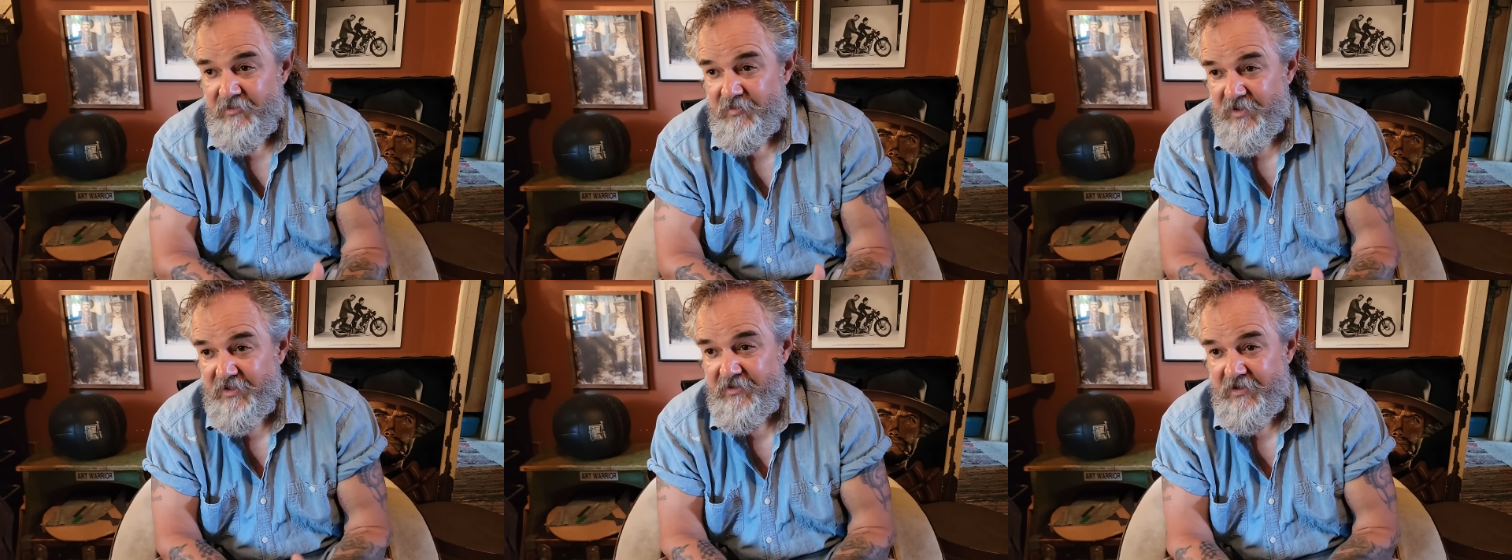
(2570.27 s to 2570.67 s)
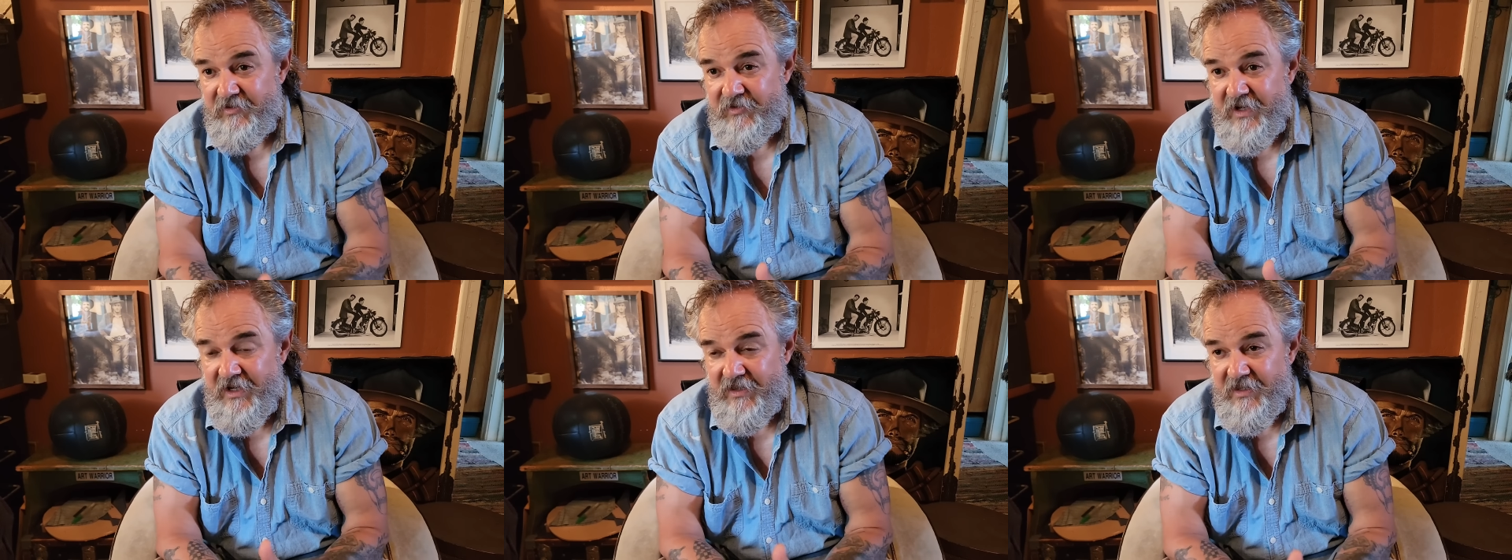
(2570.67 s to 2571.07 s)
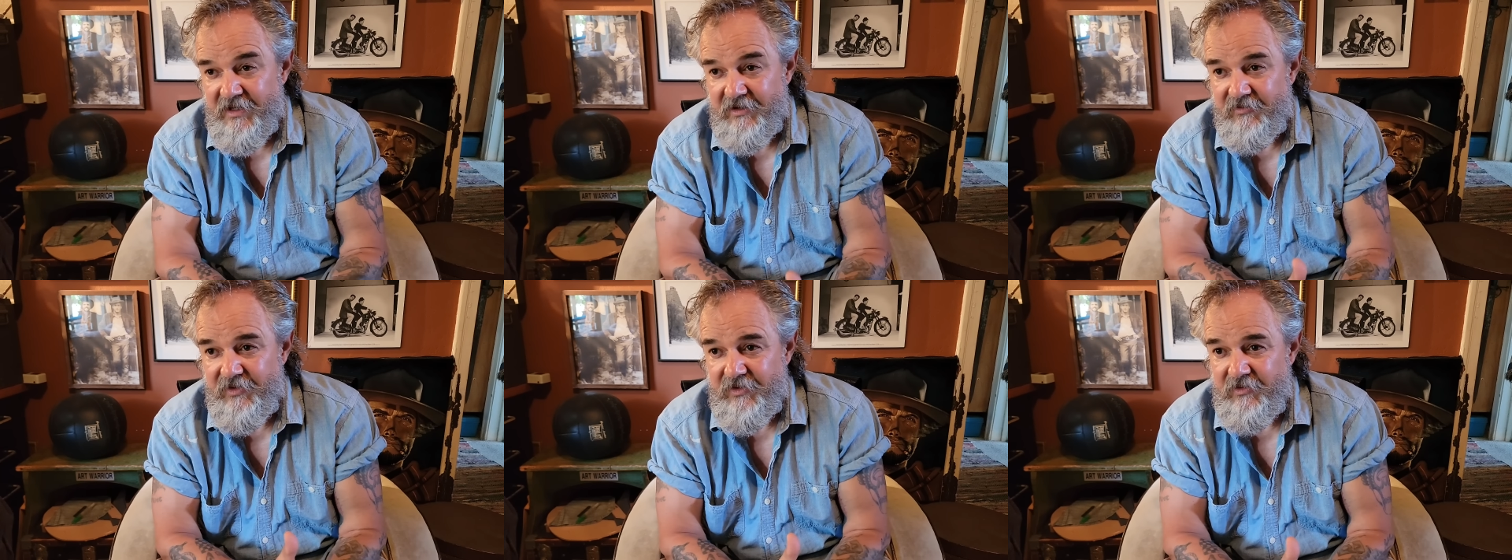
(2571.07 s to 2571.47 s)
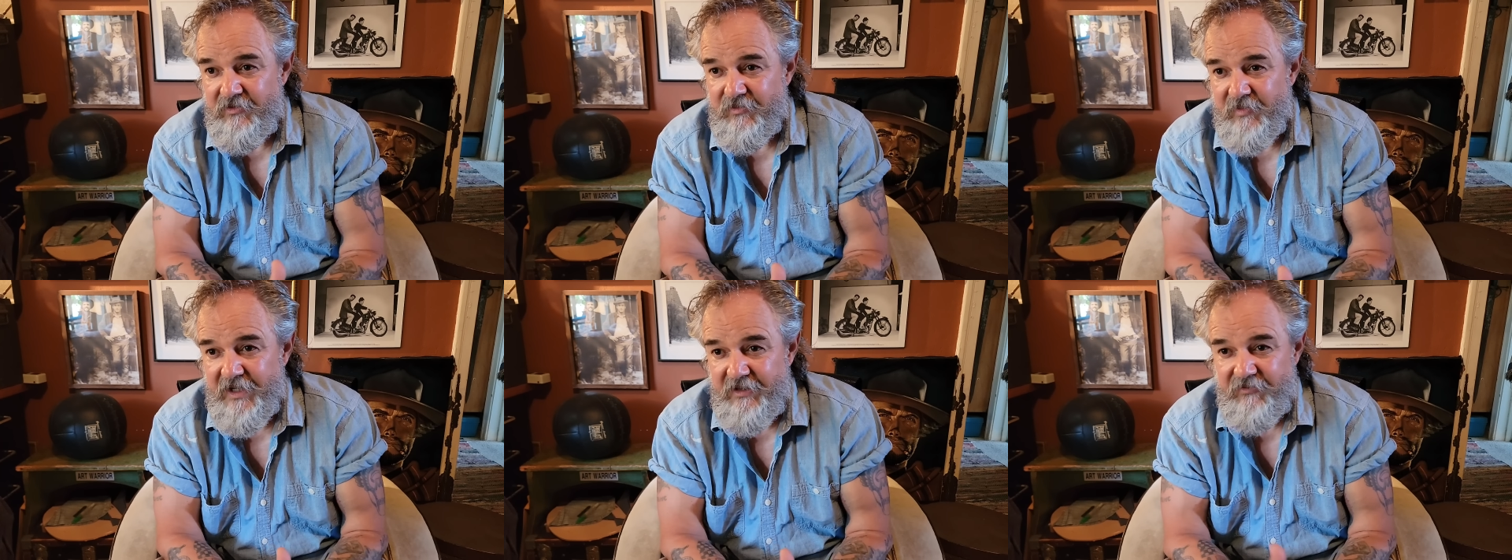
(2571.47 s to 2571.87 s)
But it's got a lot of
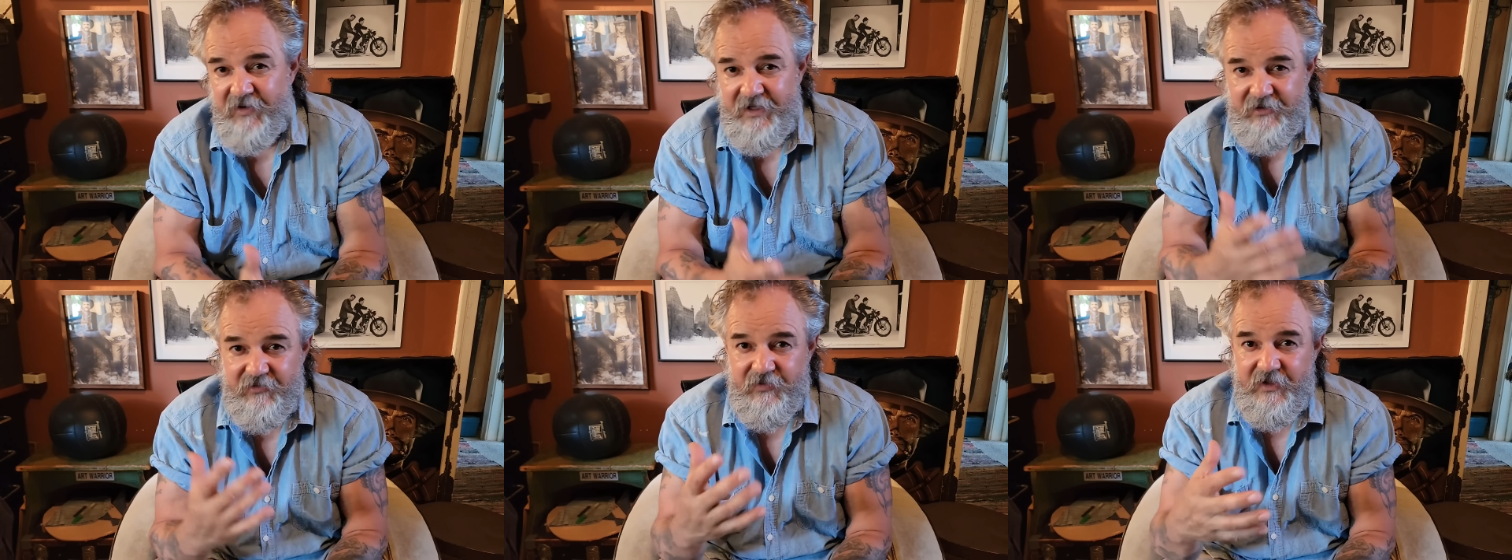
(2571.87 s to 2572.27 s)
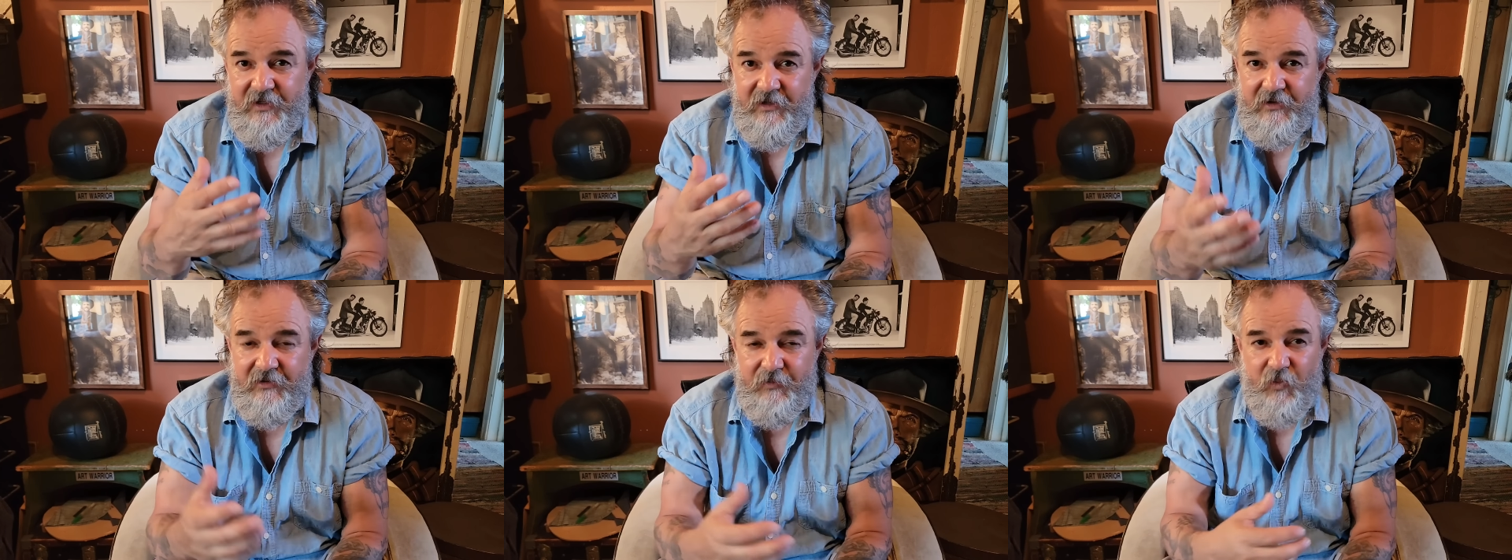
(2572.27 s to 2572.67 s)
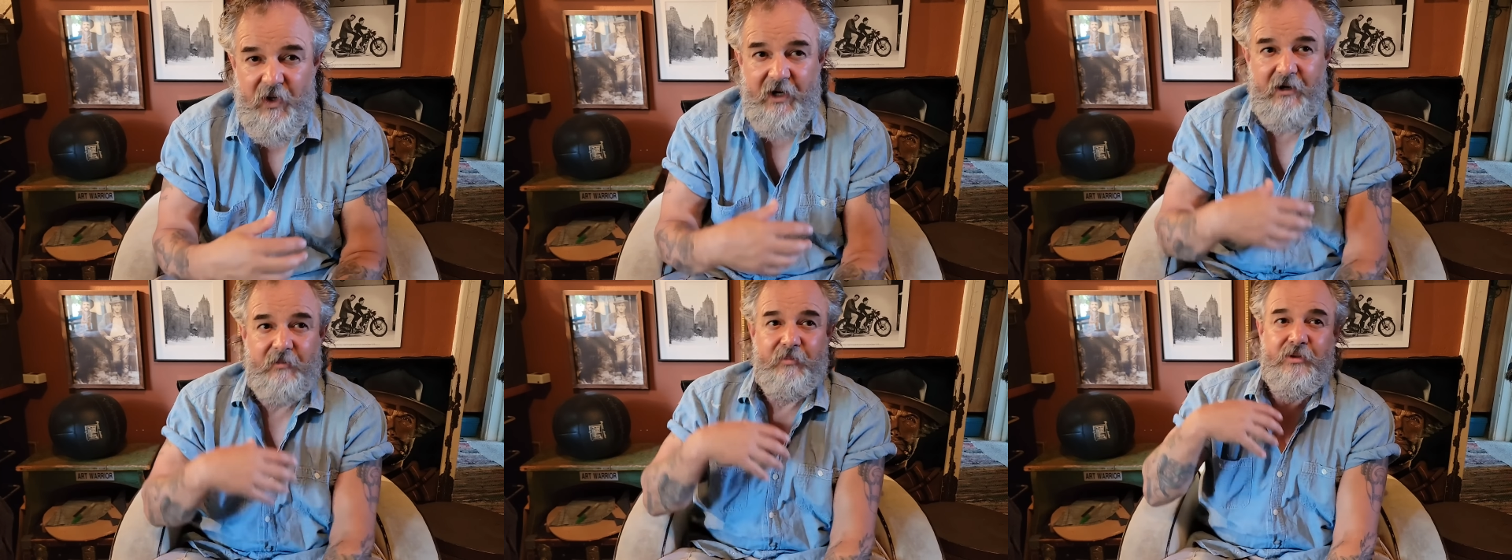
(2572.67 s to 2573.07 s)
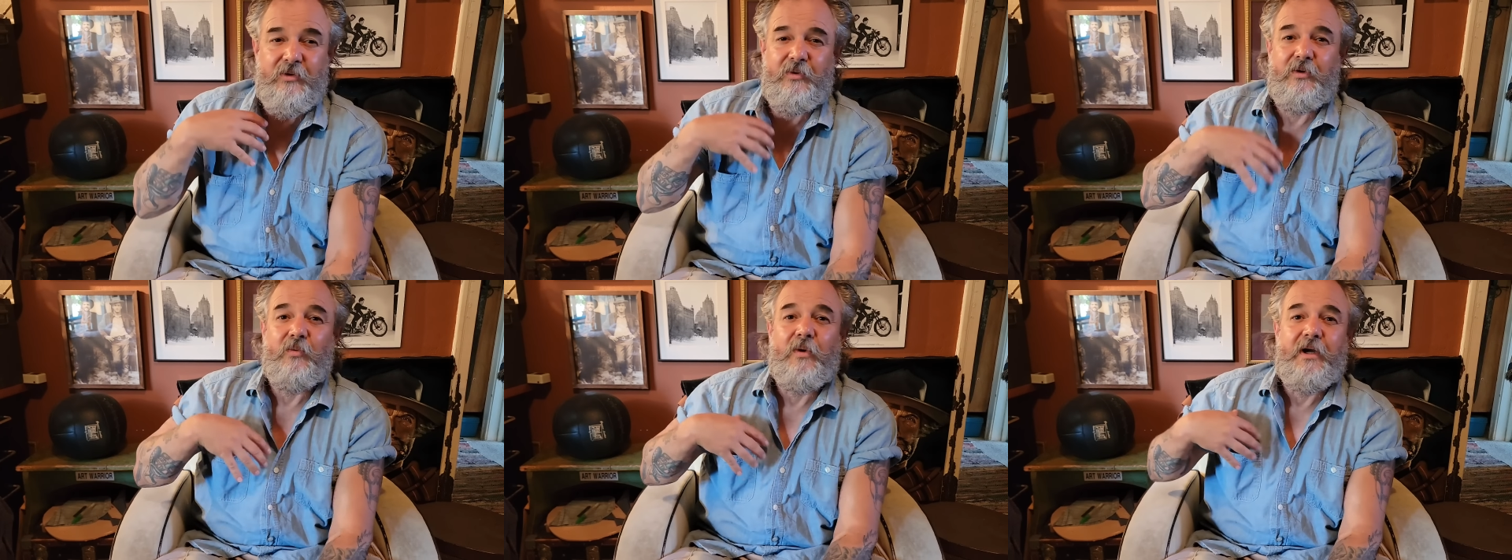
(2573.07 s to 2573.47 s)
views, my advice video. I'm wearing a
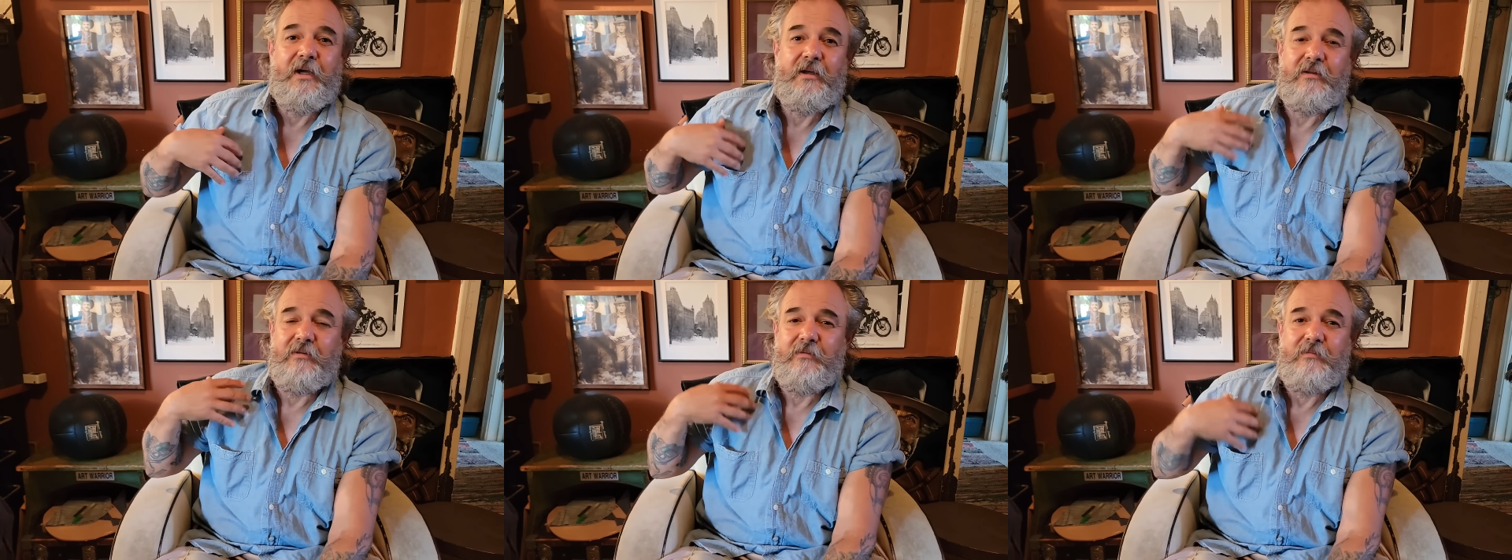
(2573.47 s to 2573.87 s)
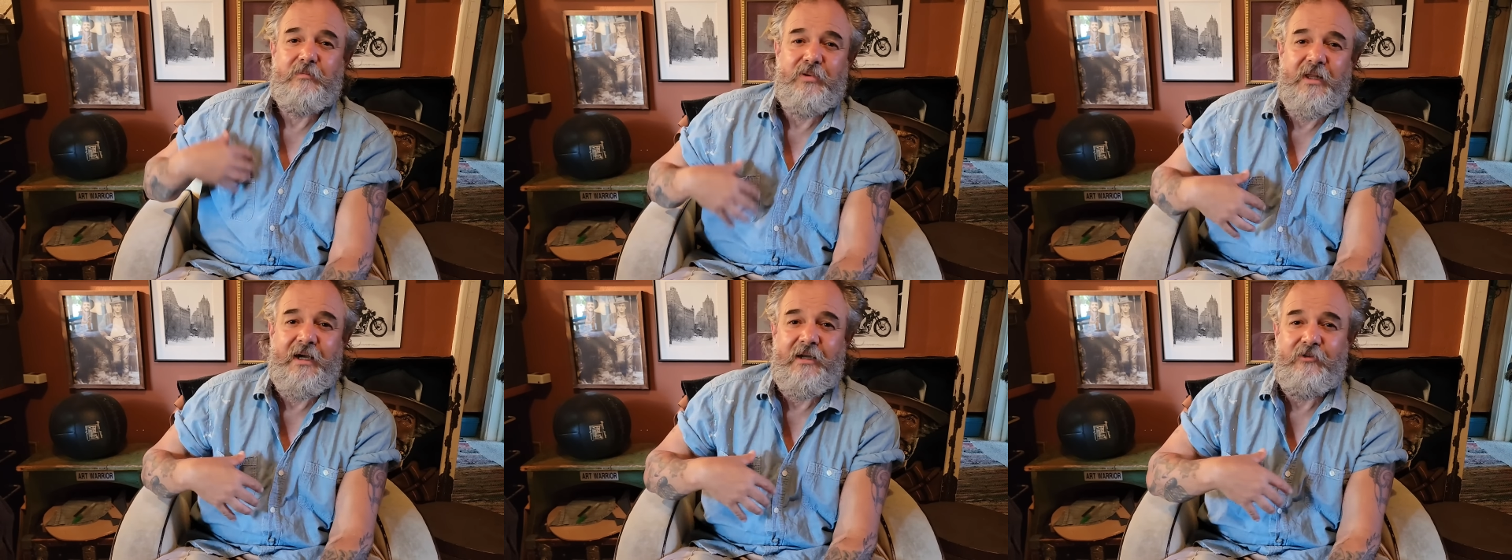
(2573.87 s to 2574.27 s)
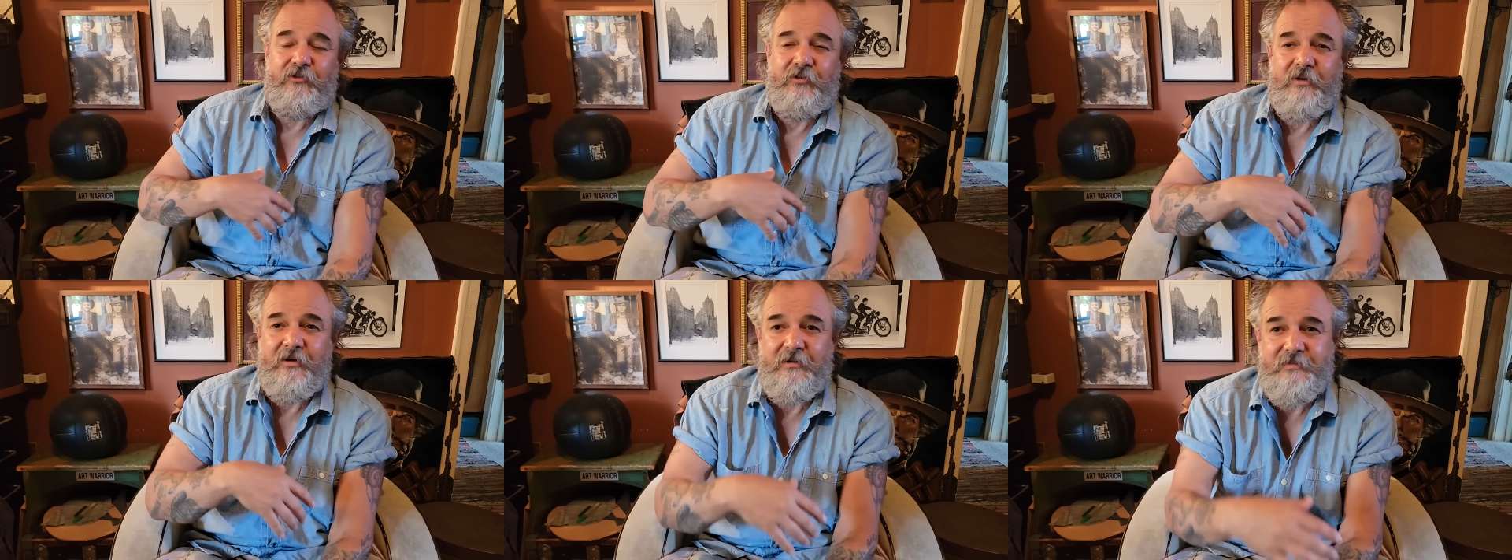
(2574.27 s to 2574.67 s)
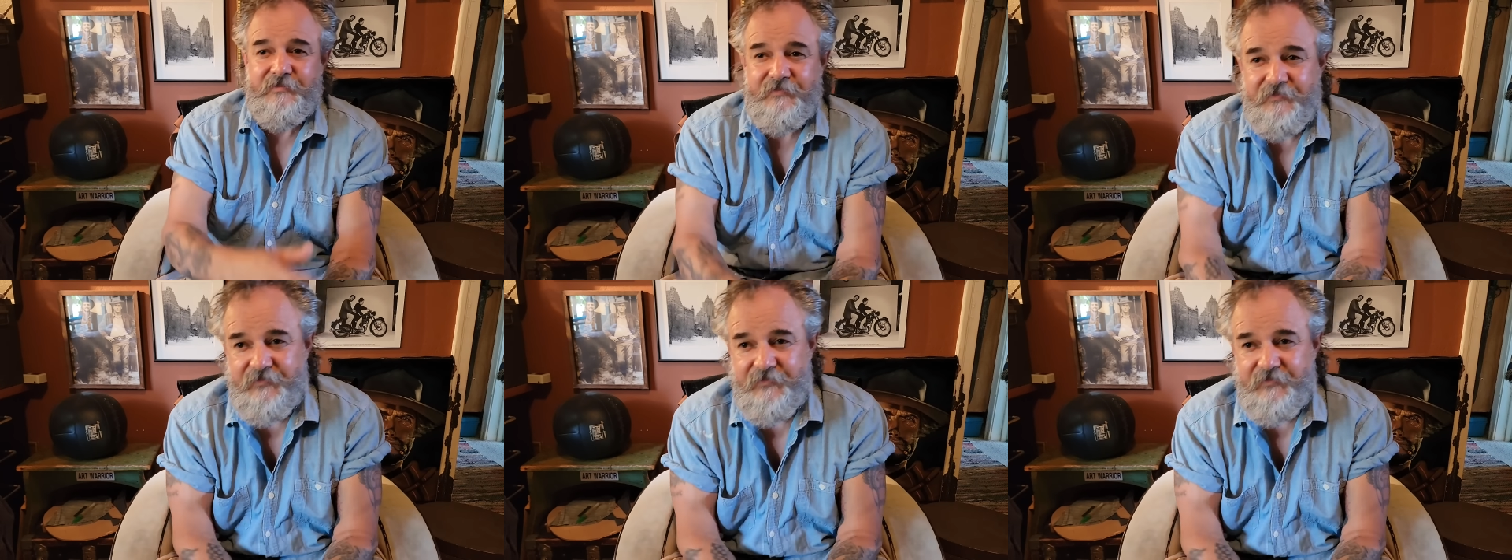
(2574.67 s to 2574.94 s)
blue and white plaid shirt